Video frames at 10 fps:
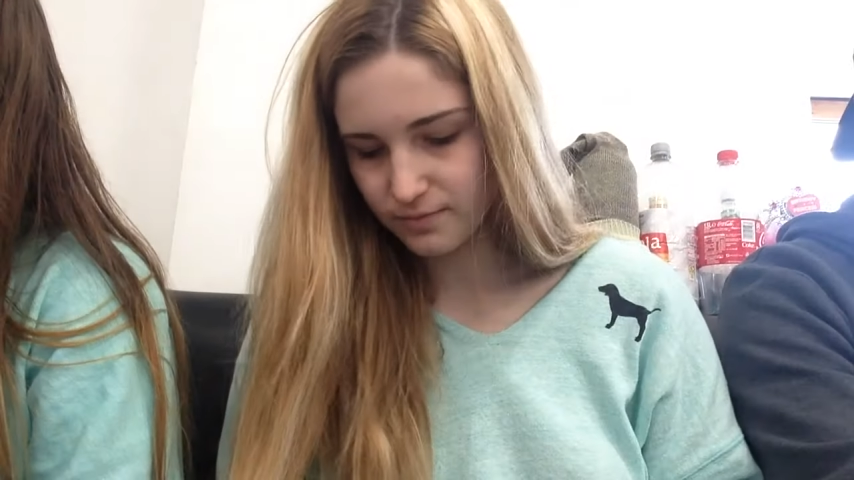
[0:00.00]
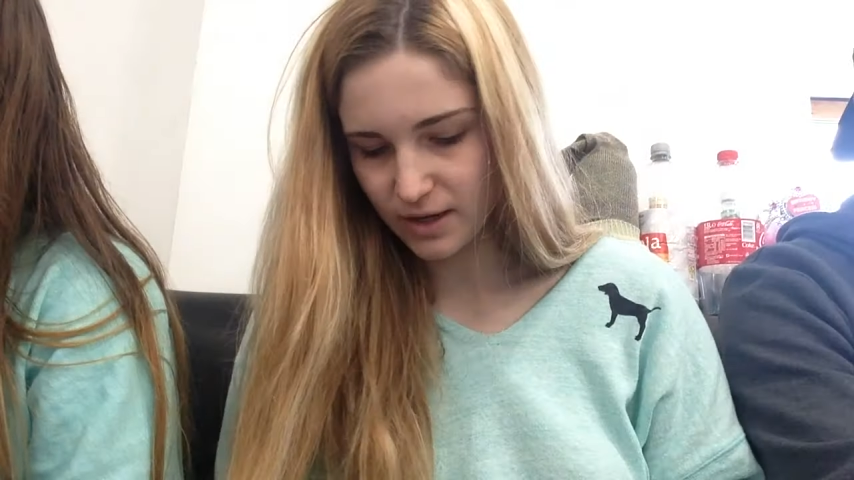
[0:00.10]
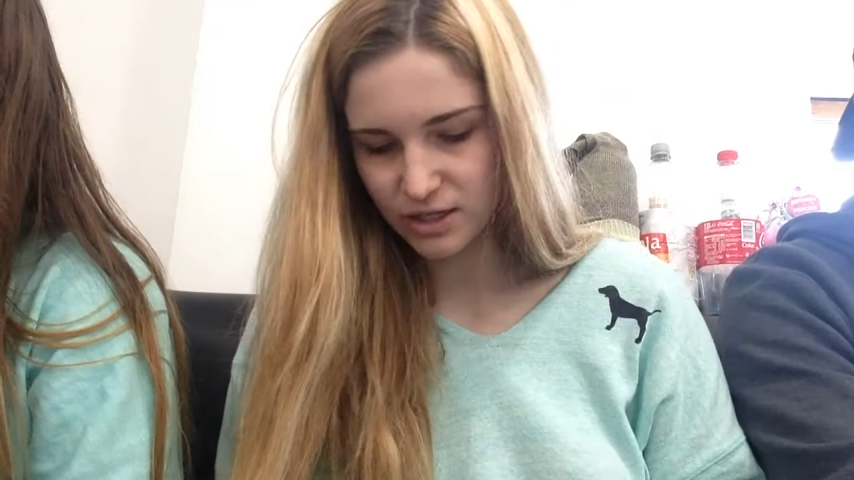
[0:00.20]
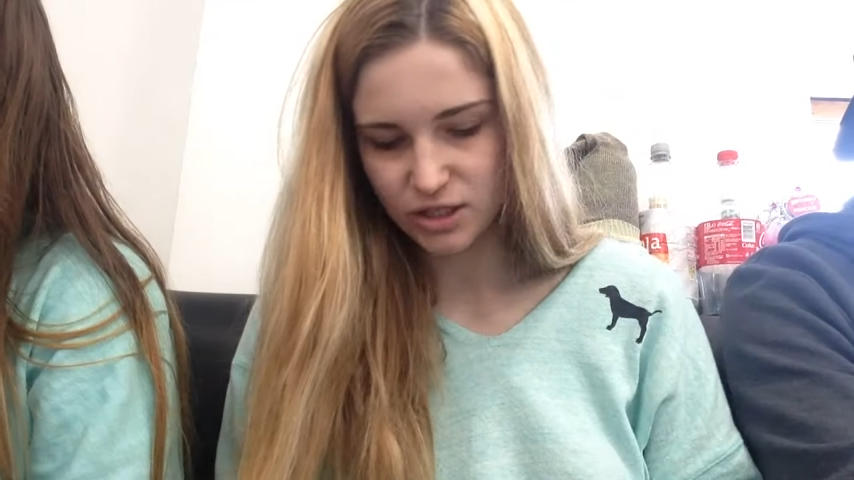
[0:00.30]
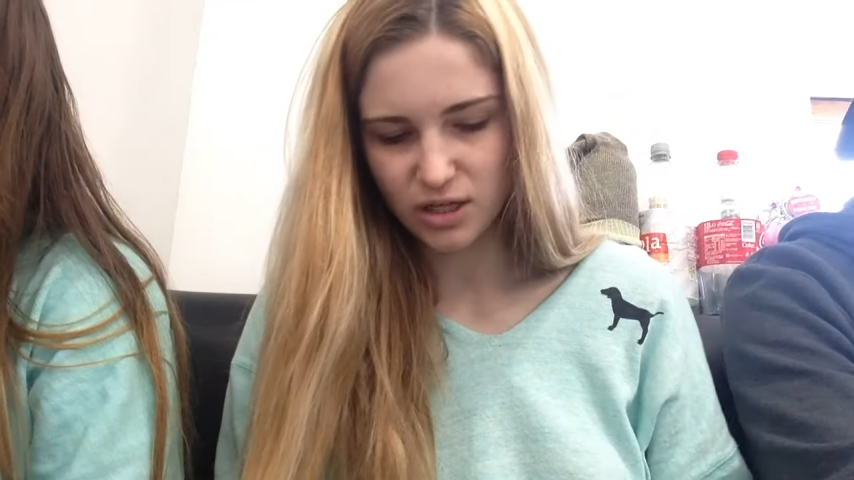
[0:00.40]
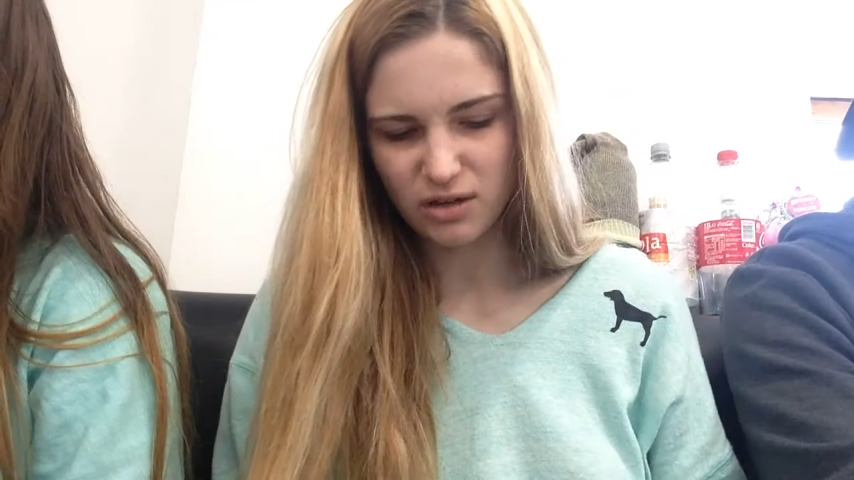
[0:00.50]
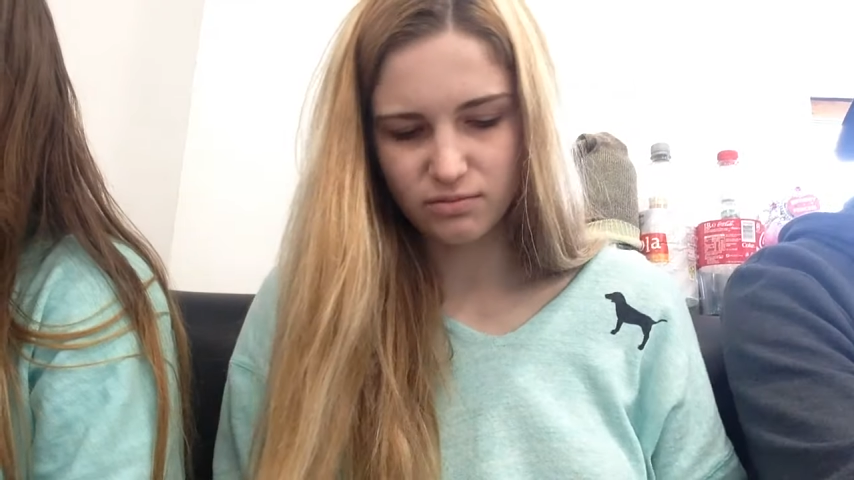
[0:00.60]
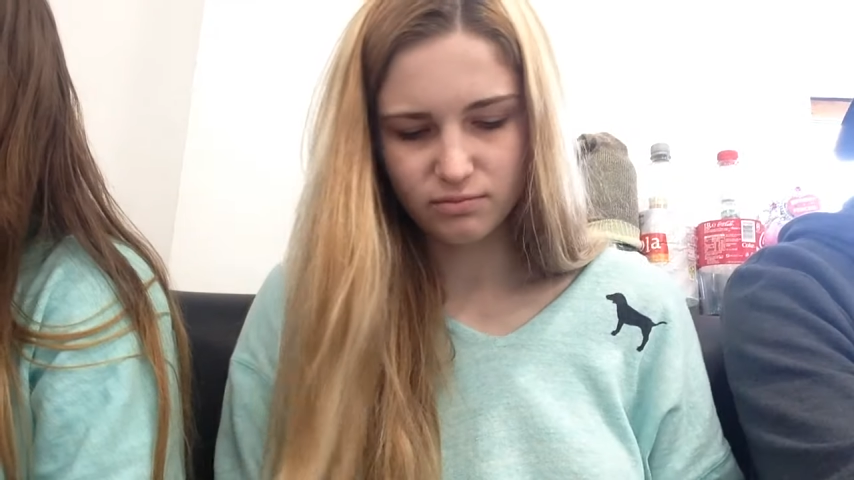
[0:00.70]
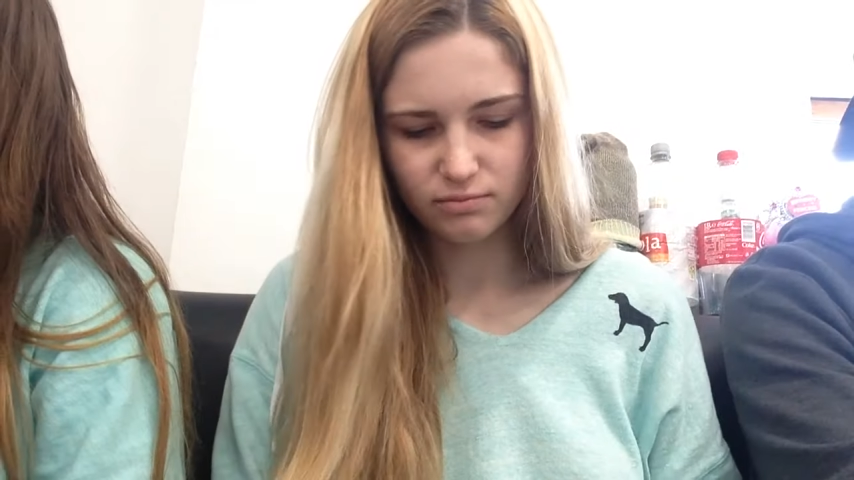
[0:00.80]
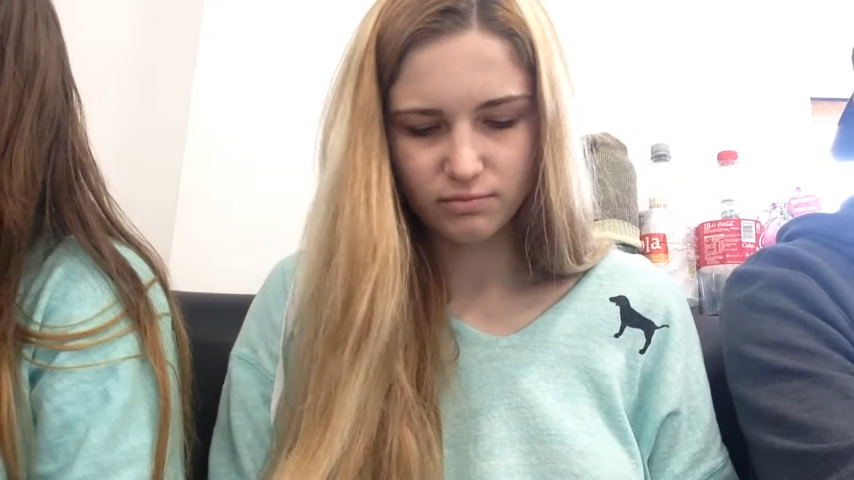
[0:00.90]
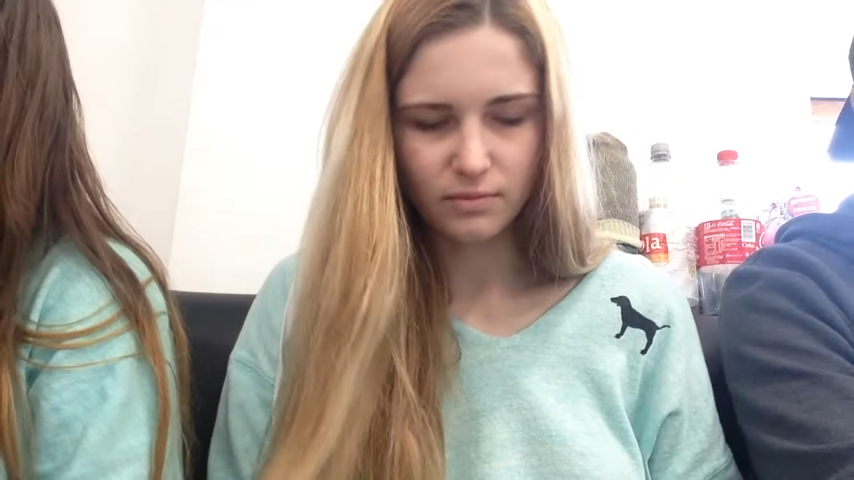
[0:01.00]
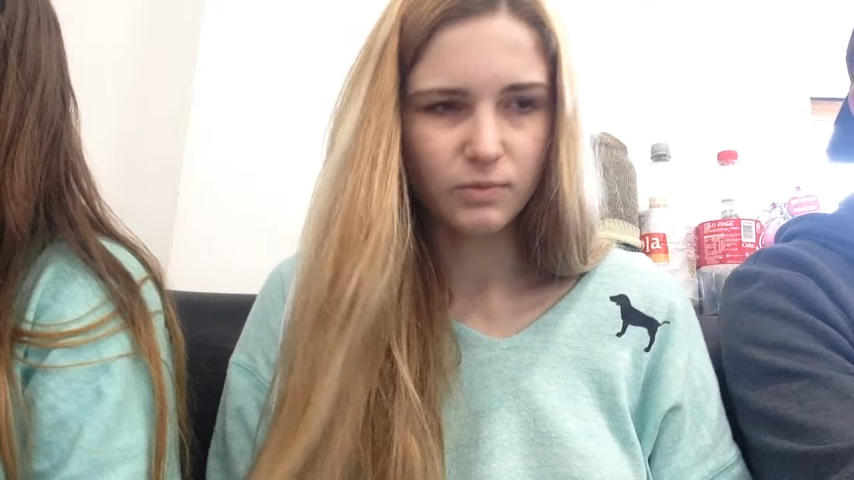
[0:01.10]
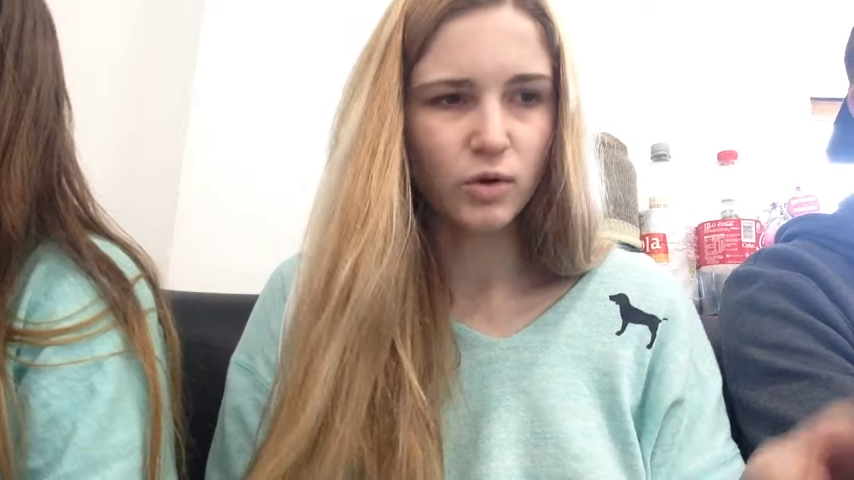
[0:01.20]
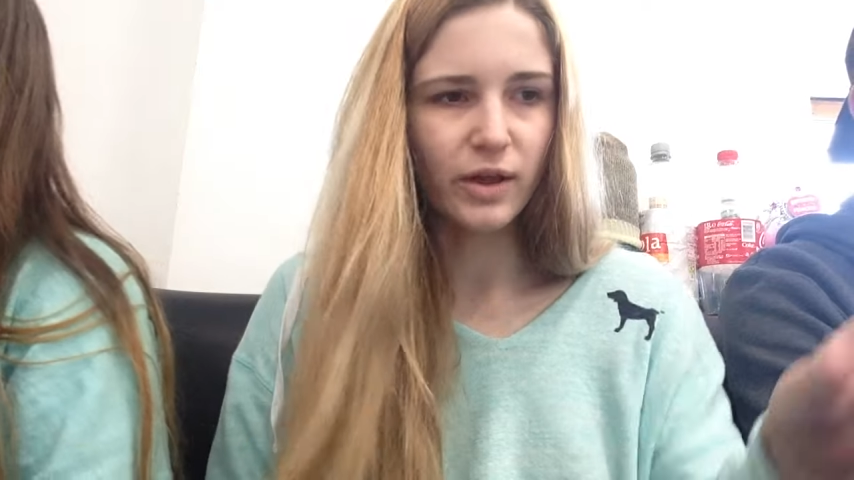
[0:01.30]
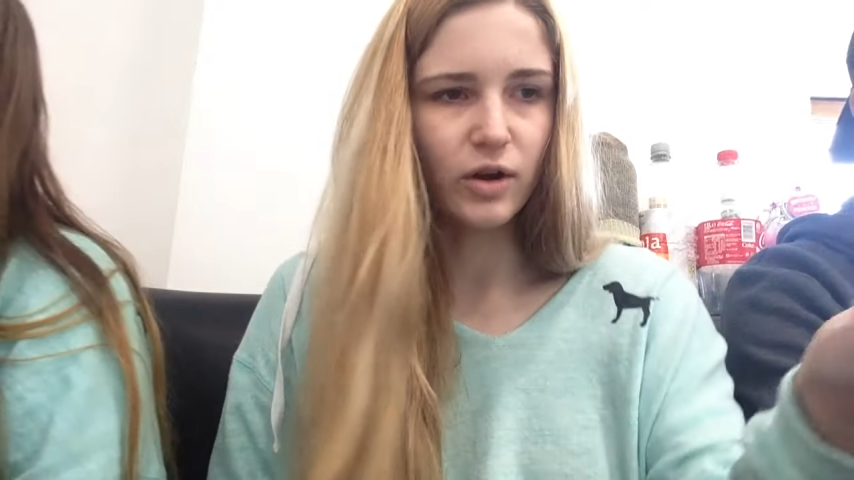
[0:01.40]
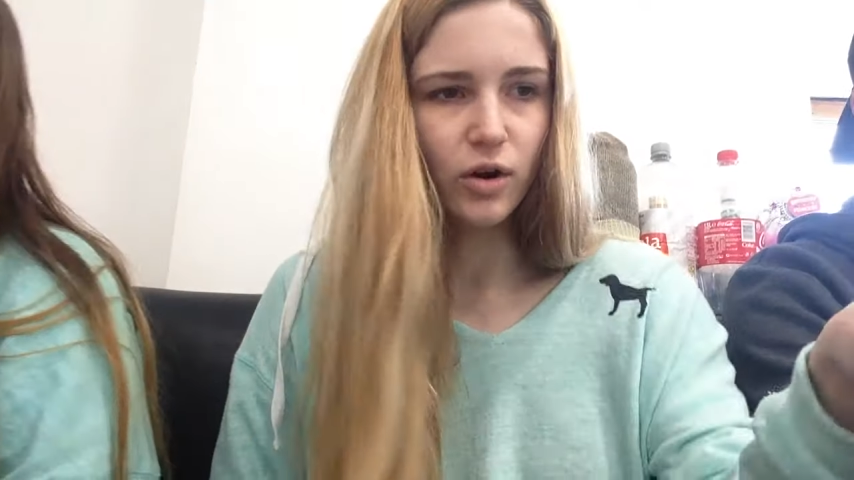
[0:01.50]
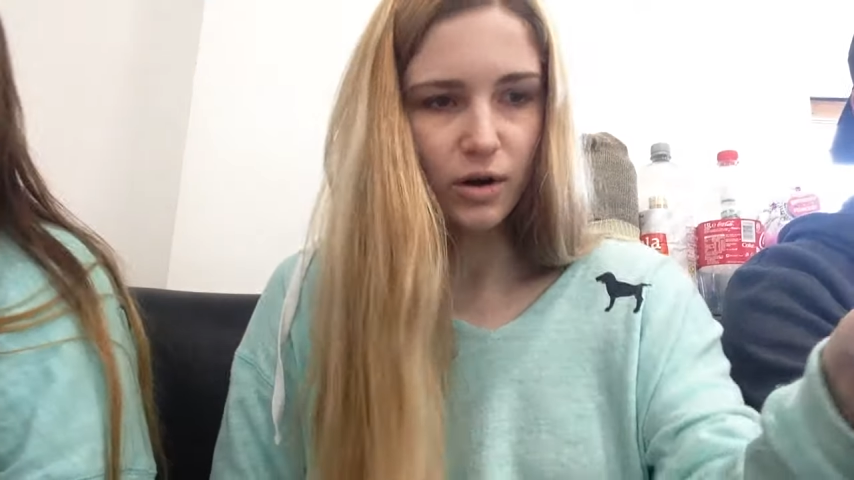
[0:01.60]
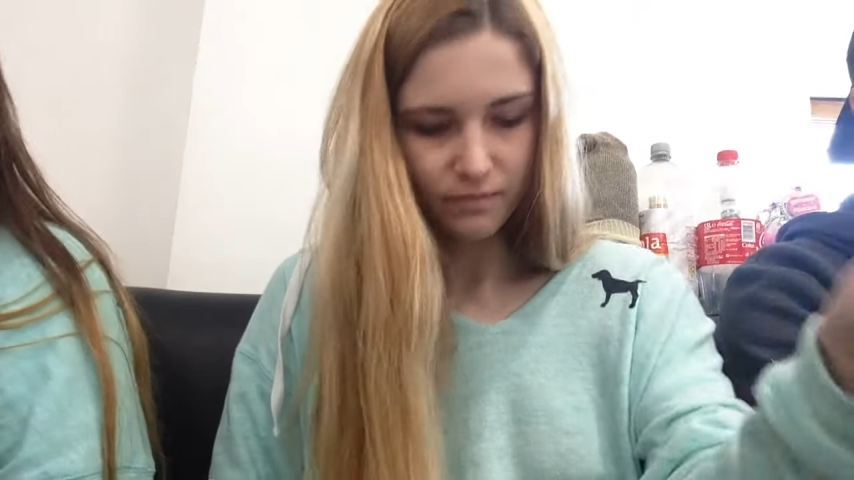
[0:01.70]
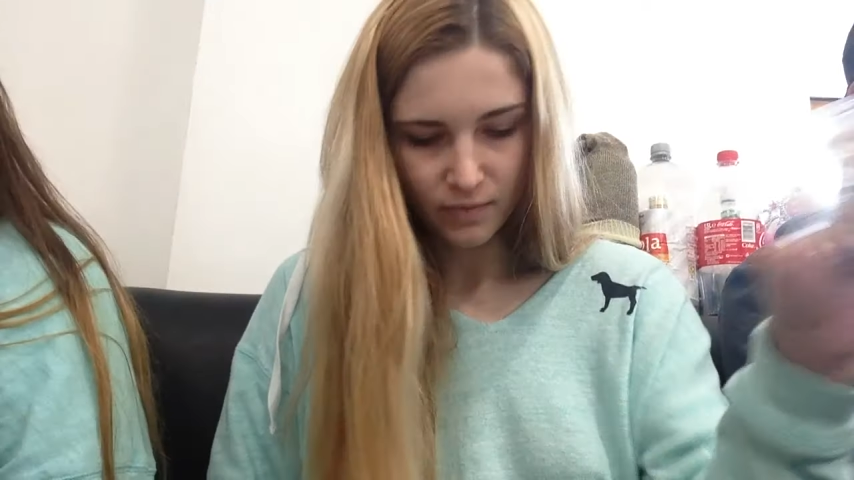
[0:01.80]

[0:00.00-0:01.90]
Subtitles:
Actually, I'm not that hungry.